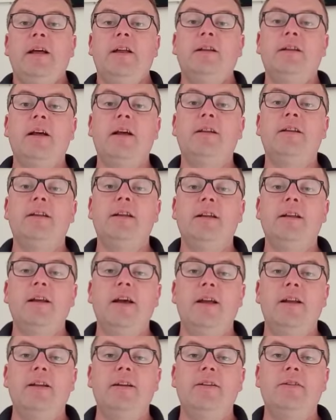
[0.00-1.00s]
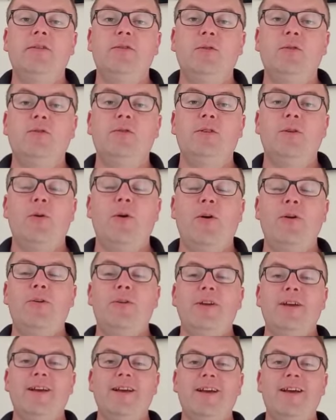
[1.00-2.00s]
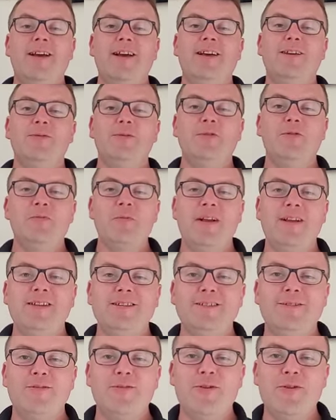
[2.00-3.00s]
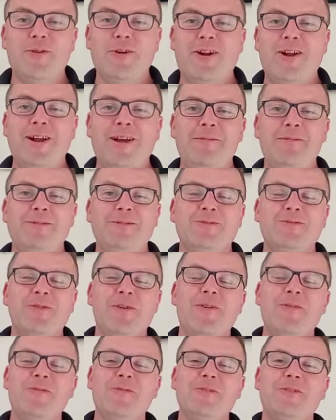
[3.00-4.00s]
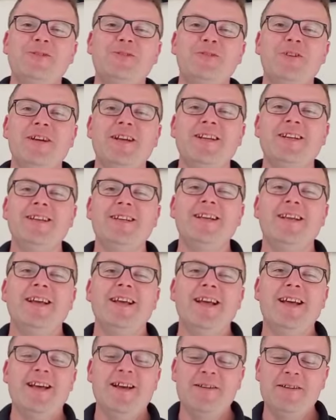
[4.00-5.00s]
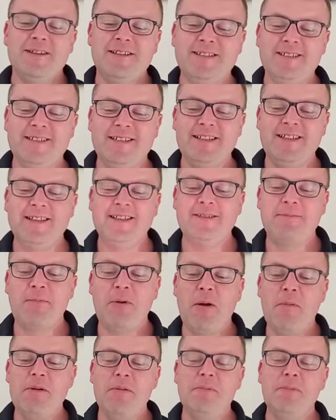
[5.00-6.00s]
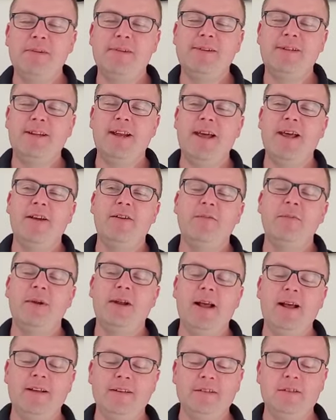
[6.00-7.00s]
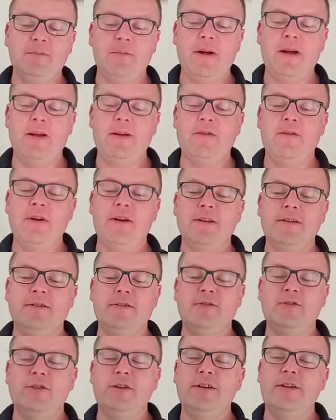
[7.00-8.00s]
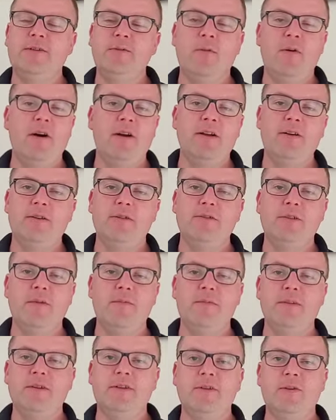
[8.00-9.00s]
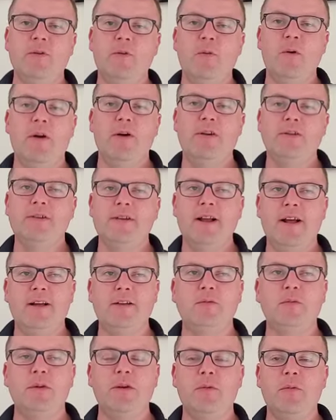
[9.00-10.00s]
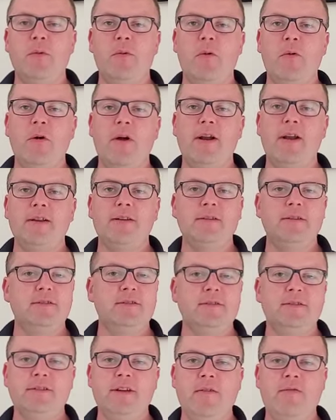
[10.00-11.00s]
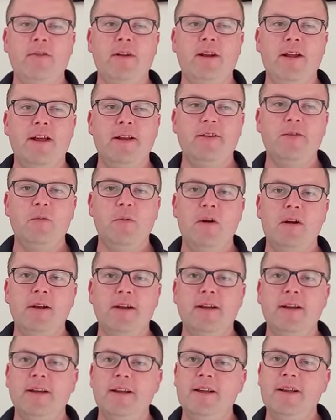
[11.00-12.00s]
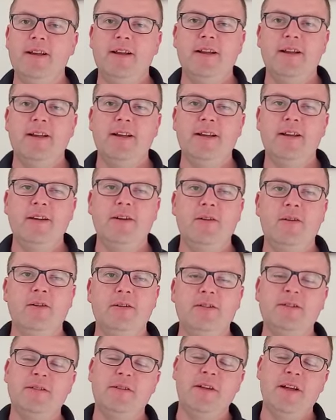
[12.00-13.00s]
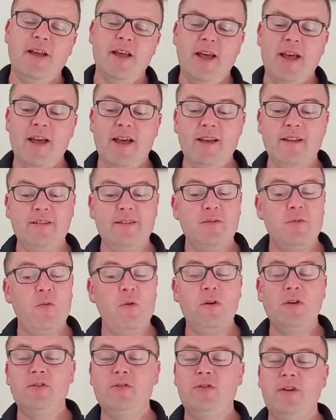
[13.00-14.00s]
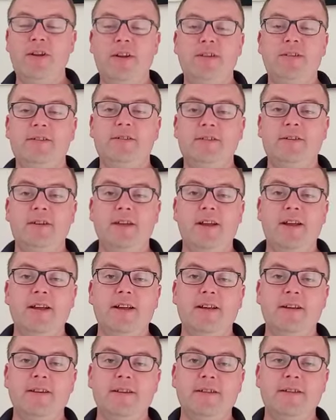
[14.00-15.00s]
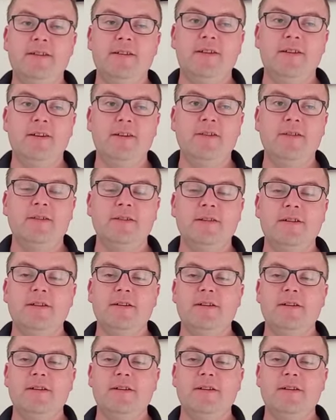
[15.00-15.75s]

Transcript: and didn't get in the Stewards Inquiry, as we've mentioned a few times. It's very frustrating. See, the problem with today, you've been asked to back her at 3-1 or 7-2, whereas last week we were on at 7 and 8-1. You know, so it's a worse race today, tonight.